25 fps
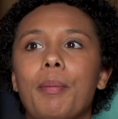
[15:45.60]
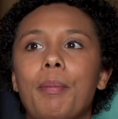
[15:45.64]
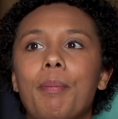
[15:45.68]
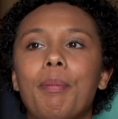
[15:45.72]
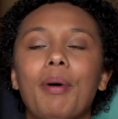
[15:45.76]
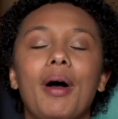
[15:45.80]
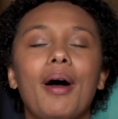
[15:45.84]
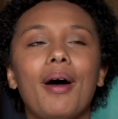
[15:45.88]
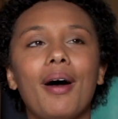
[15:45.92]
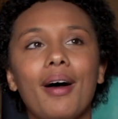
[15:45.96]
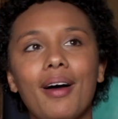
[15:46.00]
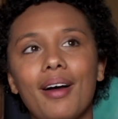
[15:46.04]

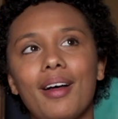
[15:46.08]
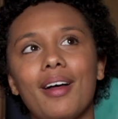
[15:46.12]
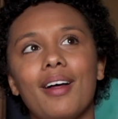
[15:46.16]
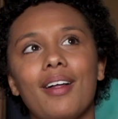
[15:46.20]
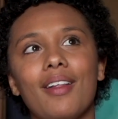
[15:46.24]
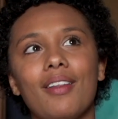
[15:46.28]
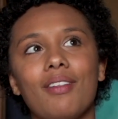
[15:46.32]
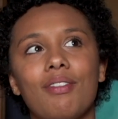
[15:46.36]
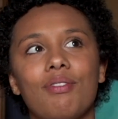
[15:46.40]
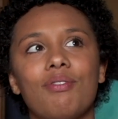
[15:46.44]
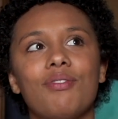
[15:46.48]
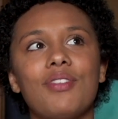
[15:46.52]
But
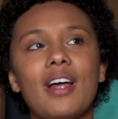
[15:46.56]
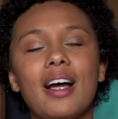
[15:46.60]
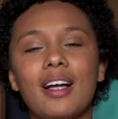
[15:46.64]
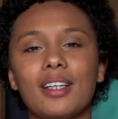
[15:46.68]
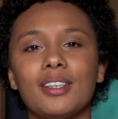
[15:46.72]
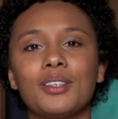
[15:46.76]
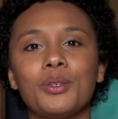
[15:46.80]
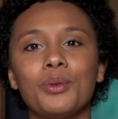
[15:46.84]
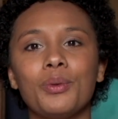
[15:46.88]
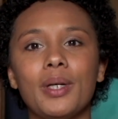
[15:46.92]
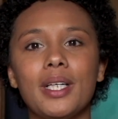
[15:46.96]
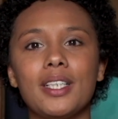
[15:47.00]

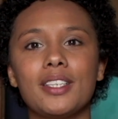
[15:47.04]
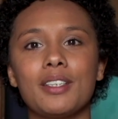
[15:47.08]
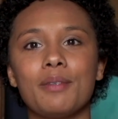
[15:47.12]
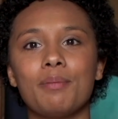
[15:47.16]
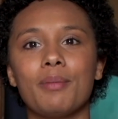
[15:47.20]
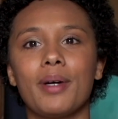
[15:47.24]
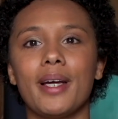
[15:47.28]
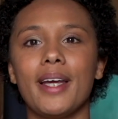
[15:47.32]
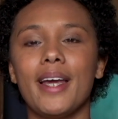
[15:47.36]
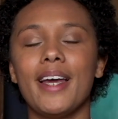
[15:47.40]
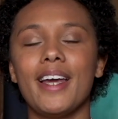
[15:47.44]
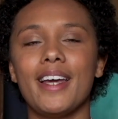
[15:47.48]
that's always in
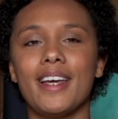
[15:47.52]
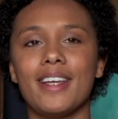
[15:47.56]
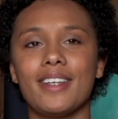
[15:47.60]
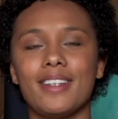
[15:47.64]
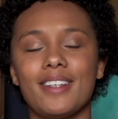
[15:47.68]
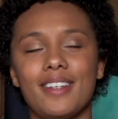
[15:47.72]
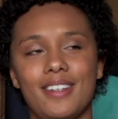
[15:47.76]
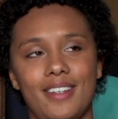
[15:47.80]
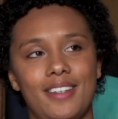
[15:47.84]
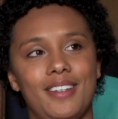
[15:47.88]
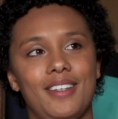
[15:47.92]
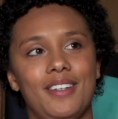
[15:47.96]
my
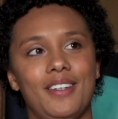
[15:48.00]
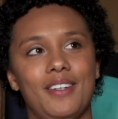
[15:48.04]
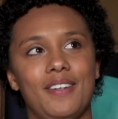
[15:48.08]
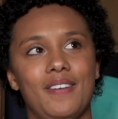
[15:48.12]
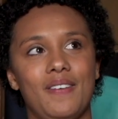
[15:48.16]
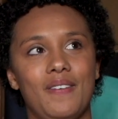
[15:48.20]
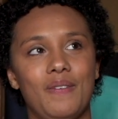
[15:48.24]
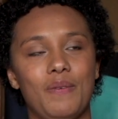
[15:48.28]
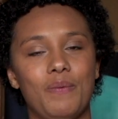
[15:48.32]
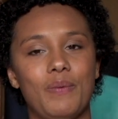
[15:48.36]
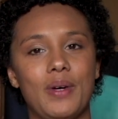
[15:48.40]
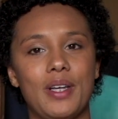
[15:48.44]
head
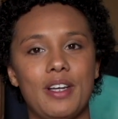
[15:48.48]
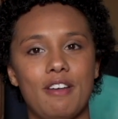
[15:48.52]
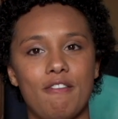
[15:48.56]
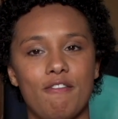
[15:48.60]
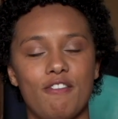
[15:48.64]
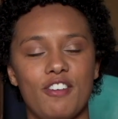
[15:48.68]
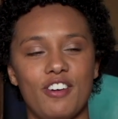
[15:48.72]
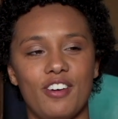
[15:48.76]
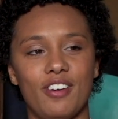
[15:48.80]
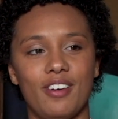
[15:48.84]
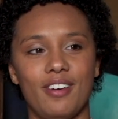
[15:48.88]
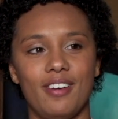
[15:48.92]

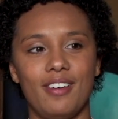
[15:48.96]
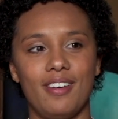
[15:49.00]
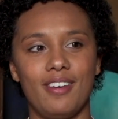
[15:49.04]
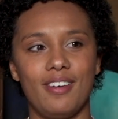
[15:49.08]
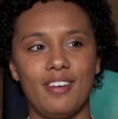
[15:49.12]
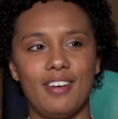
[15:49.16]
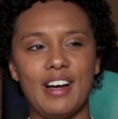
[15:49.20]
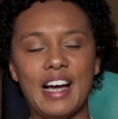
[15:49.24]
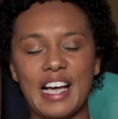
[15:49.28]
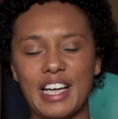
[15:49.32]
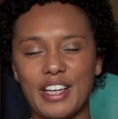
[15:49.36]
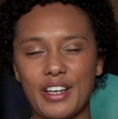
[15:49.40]
whenever
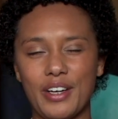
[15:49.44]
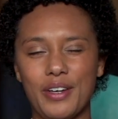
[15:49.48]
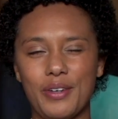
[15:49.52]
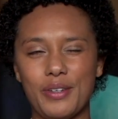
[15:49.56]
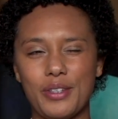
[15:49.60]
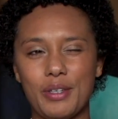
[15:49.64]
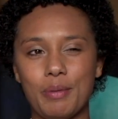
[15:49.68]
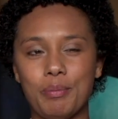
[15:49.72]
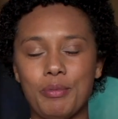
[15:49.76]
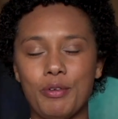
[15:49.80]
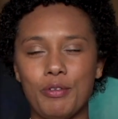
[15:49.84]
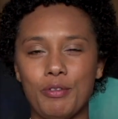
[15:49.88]
I go
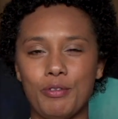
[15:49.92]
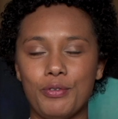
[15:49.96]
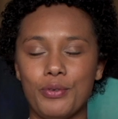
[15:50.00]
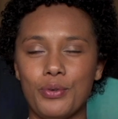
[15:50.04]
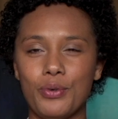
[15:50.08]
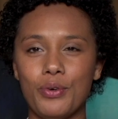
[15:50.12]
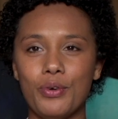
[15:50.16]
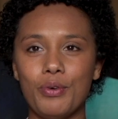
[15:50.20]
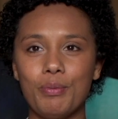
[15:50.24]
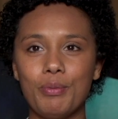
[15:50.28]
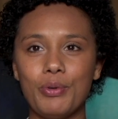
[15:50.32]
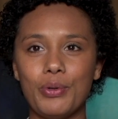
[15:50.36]
to
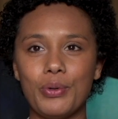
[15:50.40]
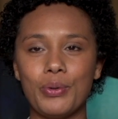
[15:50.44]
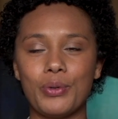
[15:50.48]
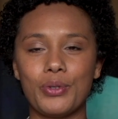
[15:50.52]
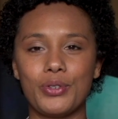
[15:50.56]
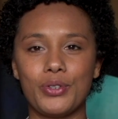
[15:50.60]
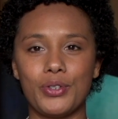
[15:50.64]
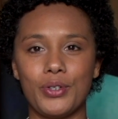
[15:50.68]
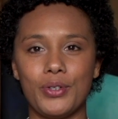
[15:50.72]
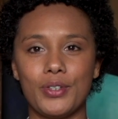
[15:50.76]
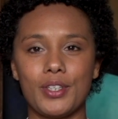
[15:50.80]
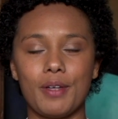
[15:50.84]
perform or
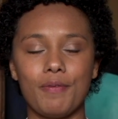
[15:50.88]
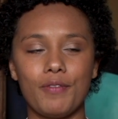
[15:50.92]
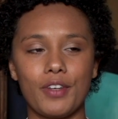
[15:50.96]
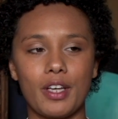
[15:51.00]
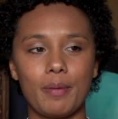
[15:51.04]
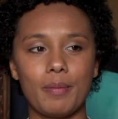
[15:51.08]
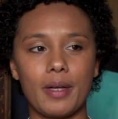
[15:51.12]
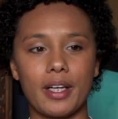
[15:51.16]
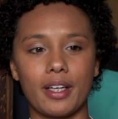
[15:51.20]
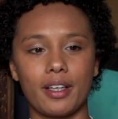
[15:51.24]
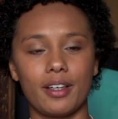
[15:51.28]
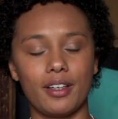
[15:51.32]
do something.
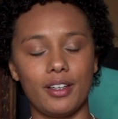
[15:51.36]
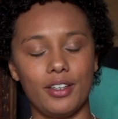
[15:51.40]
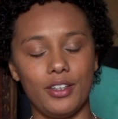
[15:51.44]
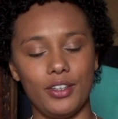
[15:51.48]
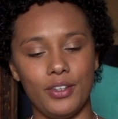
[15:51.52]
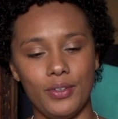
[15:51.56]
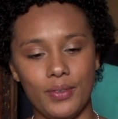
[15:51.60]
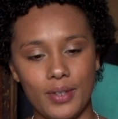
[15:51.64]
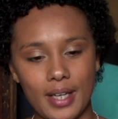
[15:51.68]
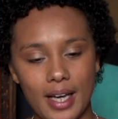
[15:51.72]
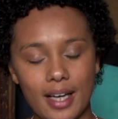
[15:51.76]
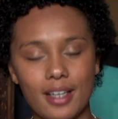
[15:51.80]
I'm like,
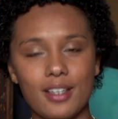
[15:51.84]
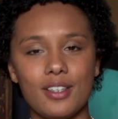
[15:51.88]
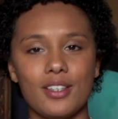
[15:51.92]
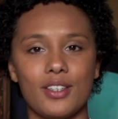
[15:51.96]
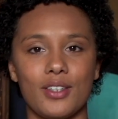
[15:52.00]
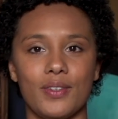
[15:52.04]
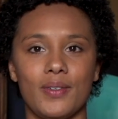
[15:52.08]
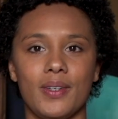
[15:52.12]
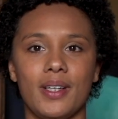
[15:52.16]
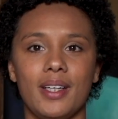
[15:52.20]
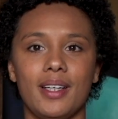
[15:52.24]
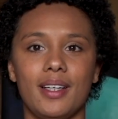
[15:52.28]
you can
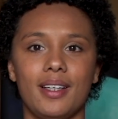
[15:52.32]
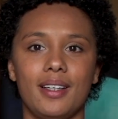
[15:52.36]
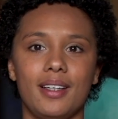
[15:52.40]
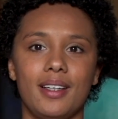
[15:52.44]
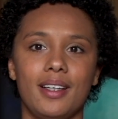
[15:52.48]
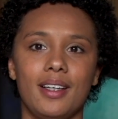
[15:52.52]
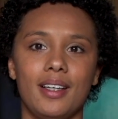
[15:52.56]
do it.